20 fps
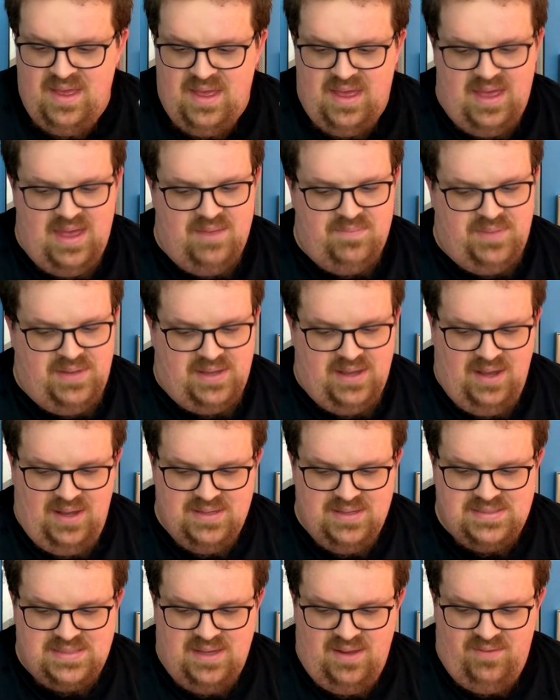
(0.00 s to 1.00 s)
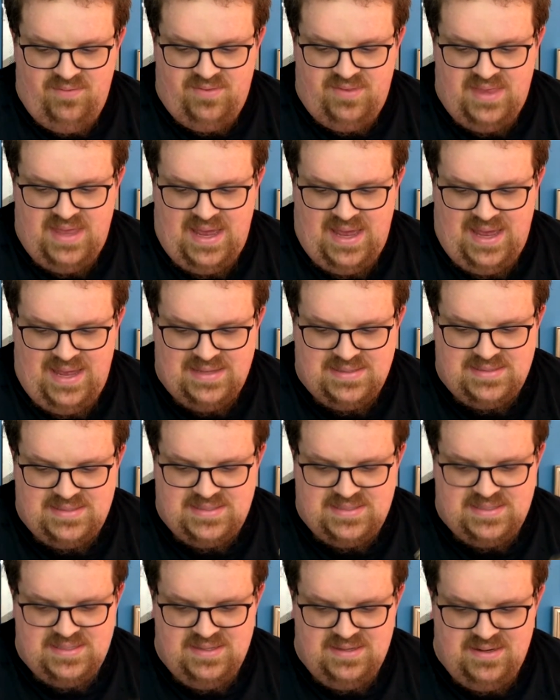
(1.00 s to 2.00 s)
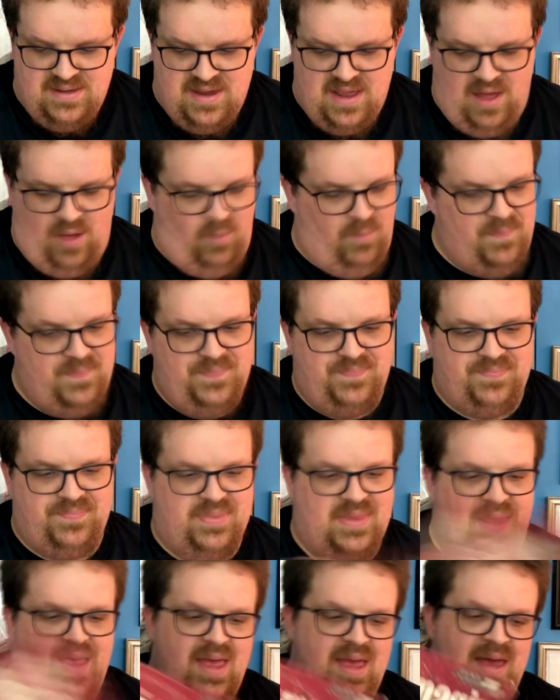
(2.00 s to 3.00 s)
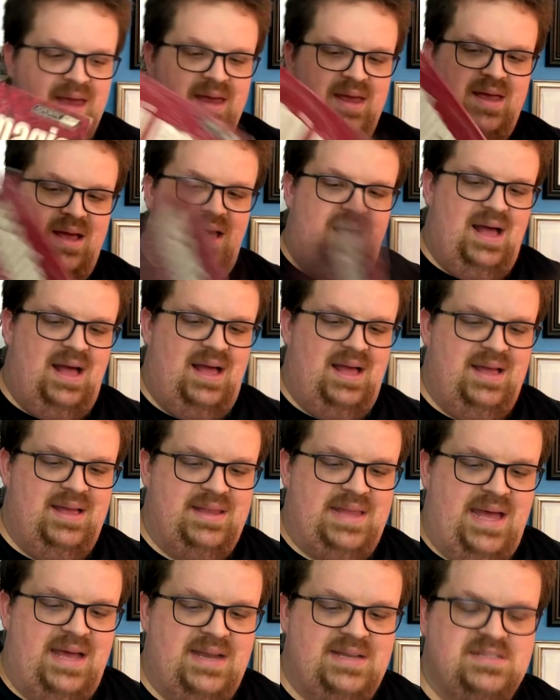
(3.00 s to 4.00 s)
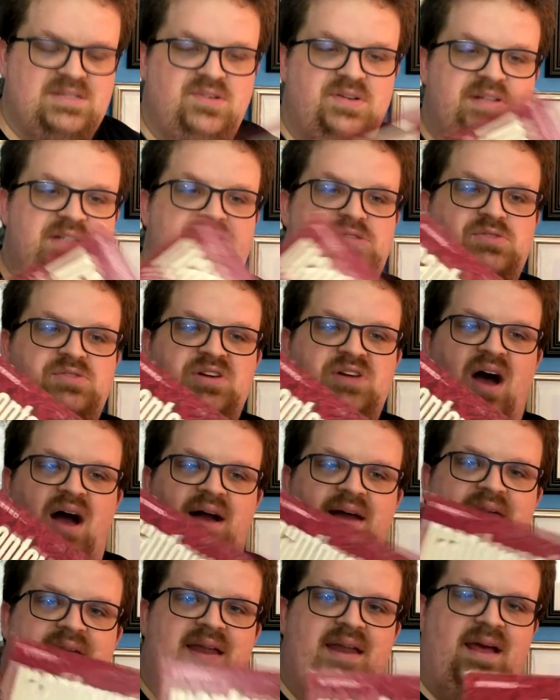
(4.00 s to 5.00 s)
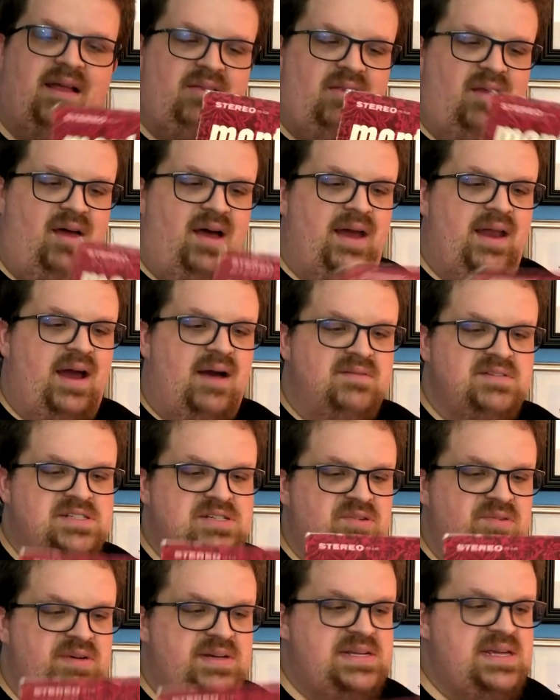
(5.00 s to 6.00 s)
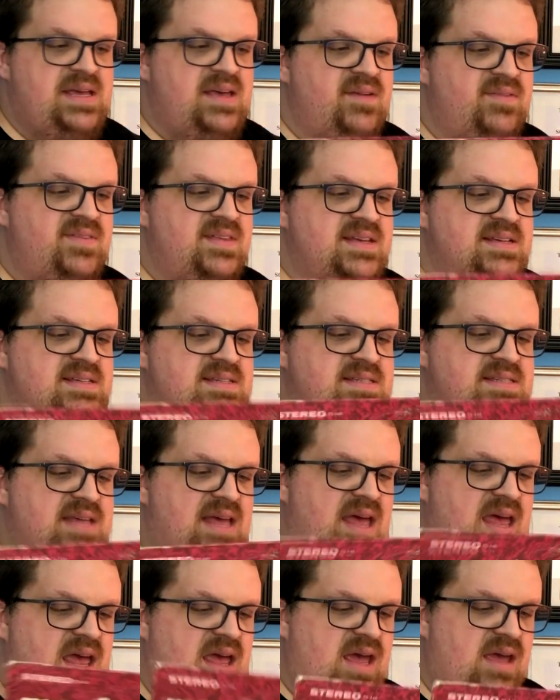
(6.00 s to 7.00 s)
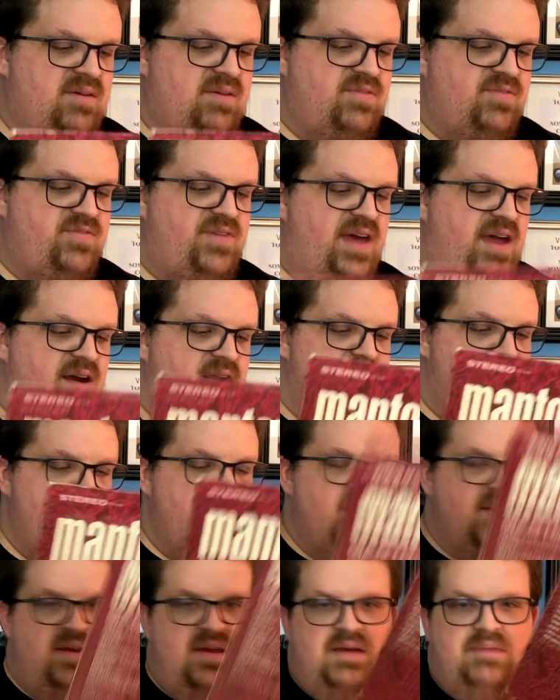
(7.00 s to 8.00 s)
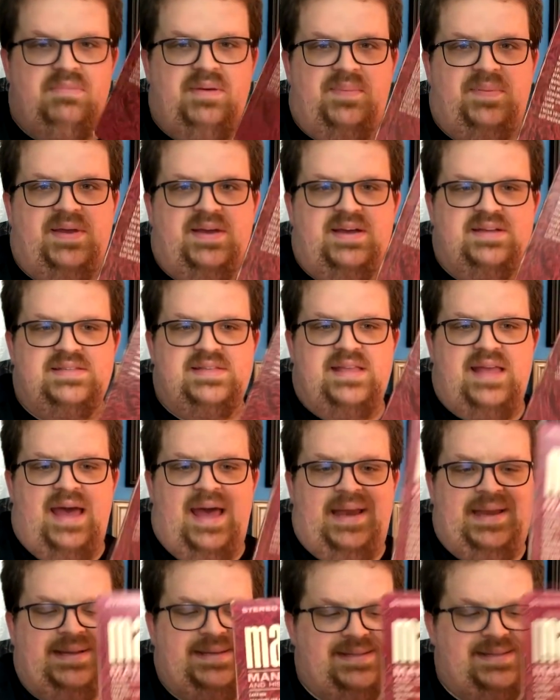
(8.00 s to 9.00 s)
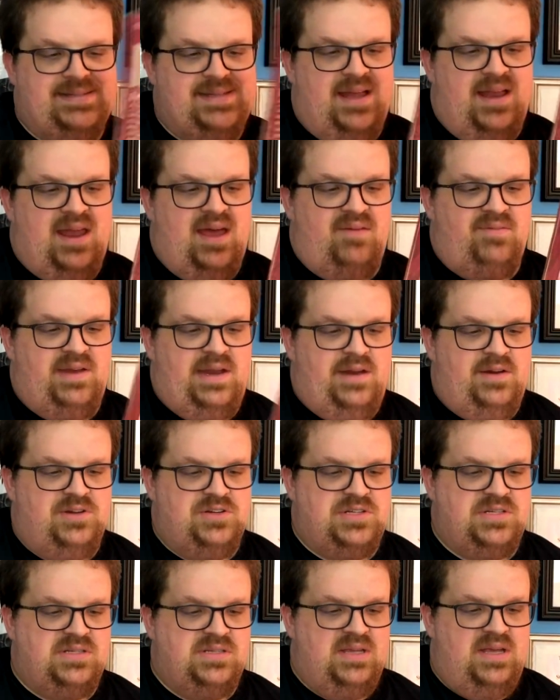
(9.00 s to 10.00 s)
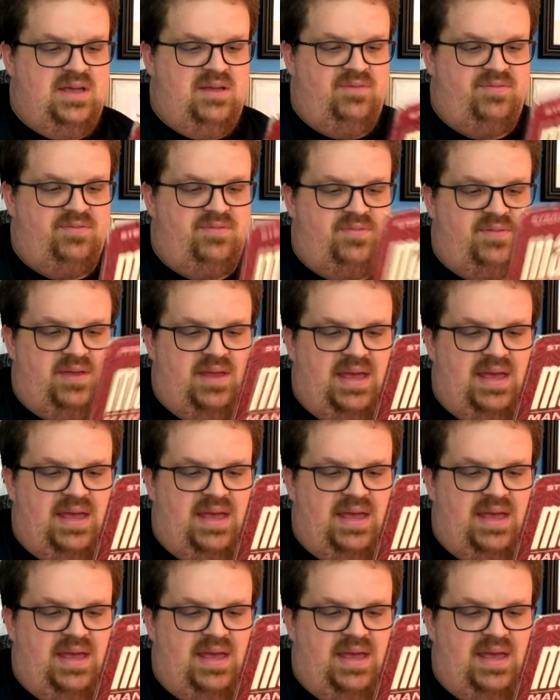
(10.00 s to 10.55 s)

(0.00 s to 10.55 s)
And because of that, no. That is going to dock it a lot. I was going to give this a fair, but because of that, it does not have an inner sleeve.